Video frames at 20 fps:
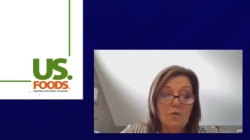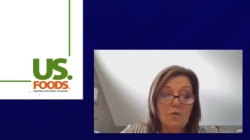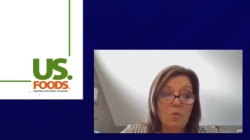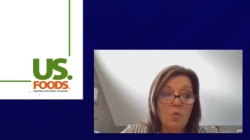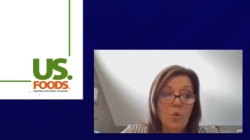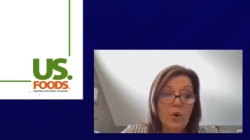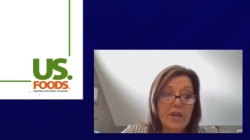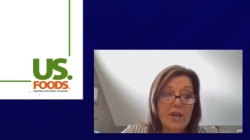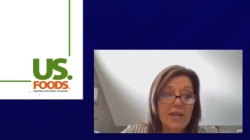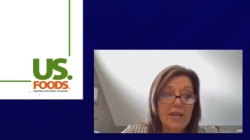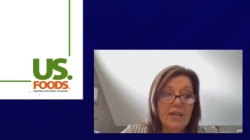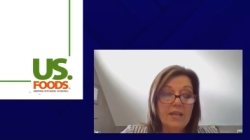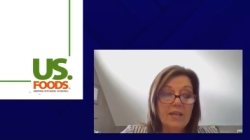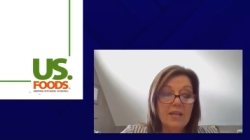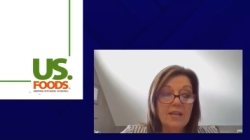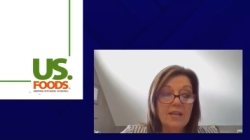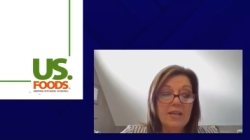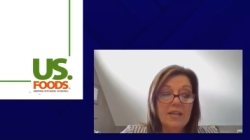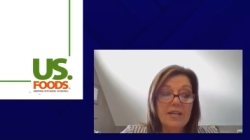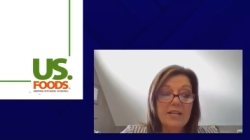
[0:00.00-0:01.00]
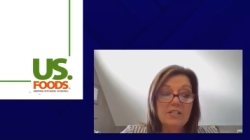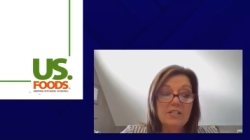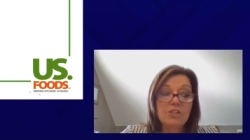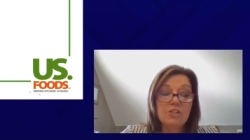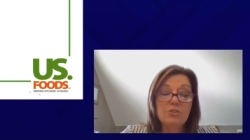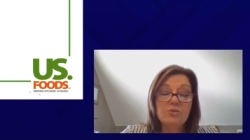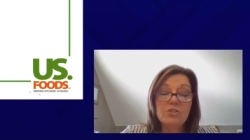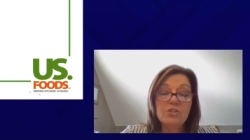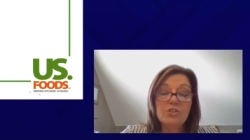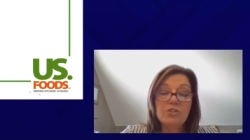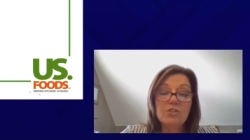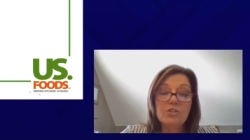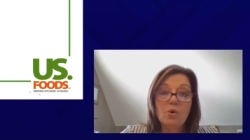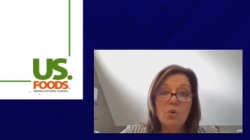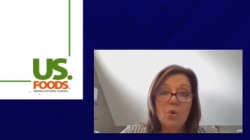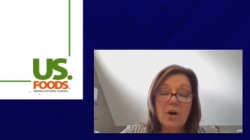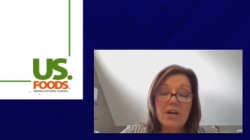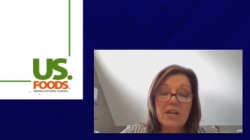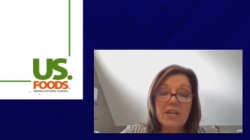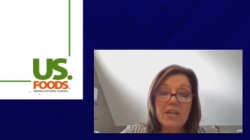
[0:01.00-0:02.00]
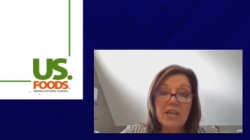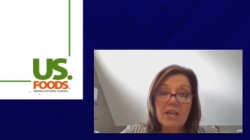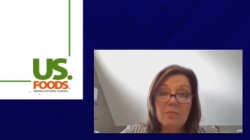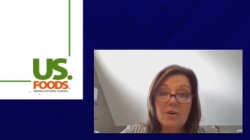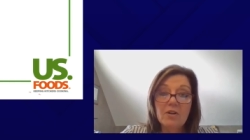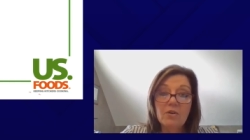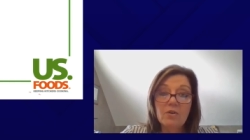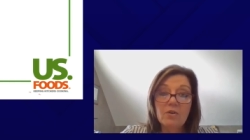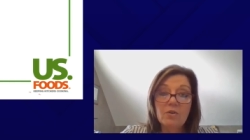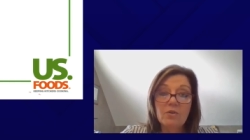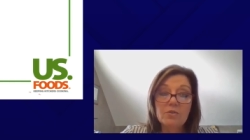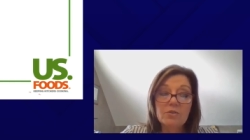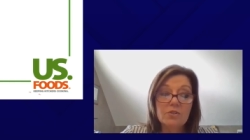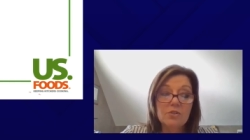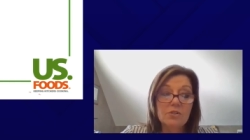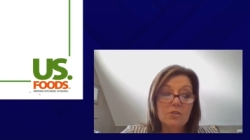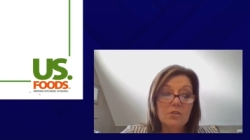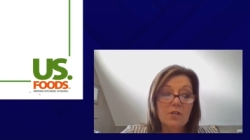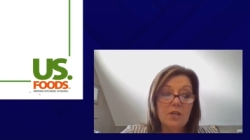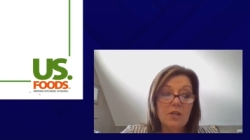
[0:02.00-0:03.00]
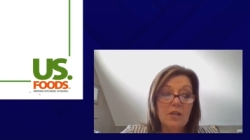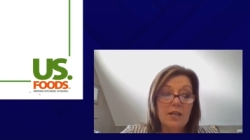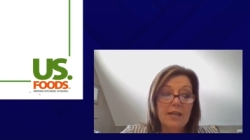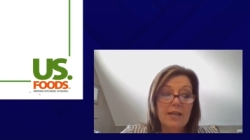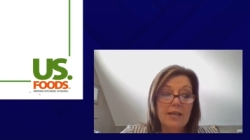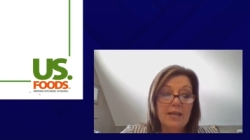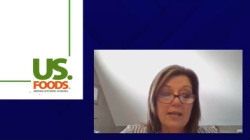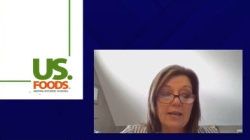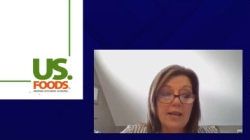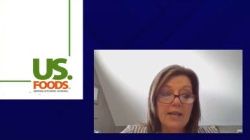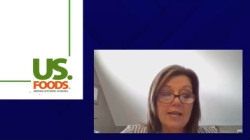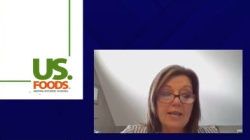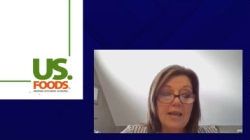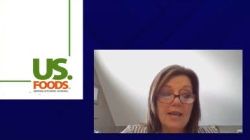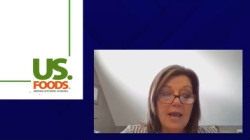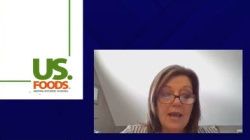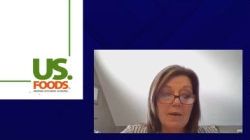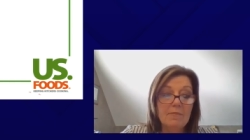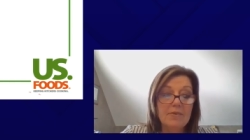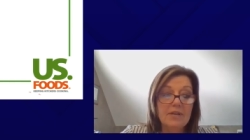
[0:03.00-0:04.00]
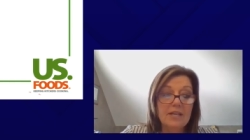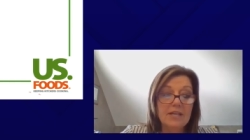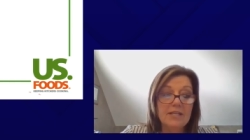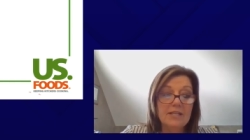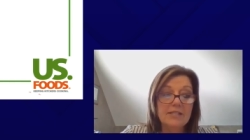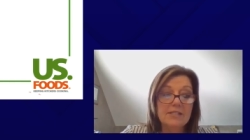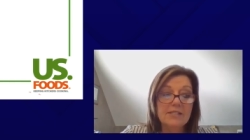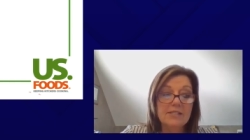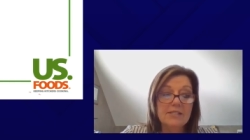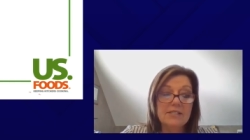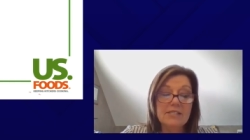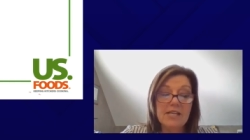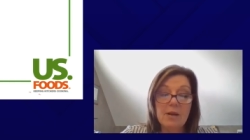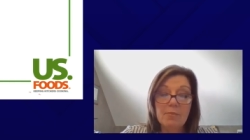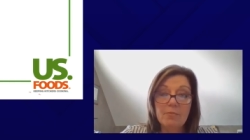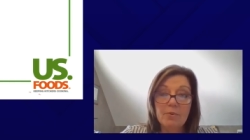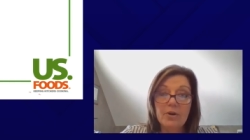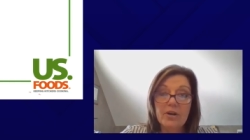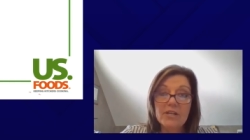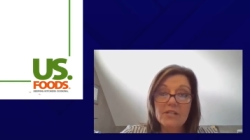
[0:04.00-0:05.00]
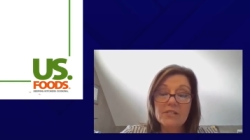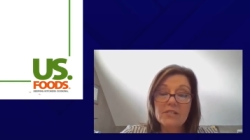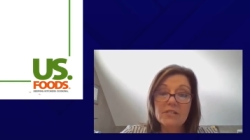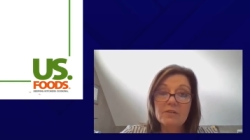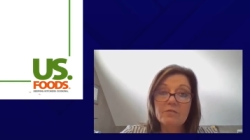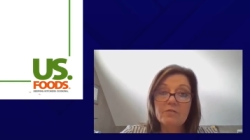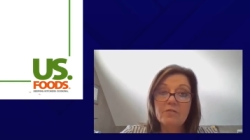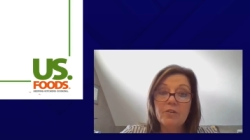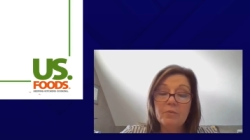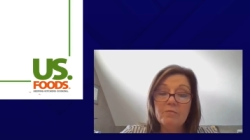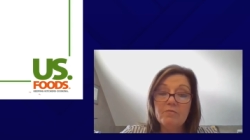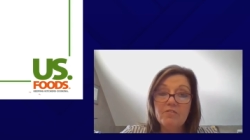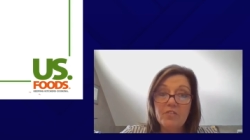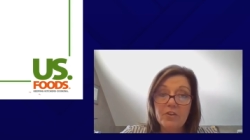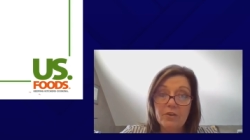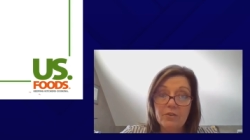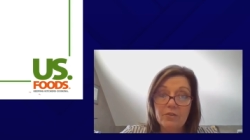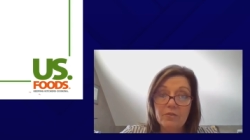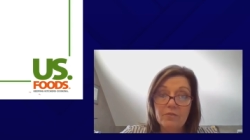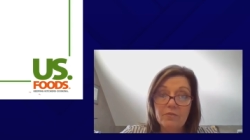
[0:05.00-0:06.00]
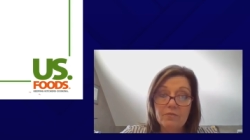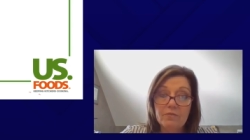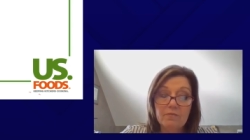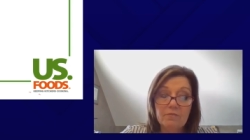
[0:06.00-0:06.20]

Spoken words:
we need to store chemicals in a cabinet separate from food.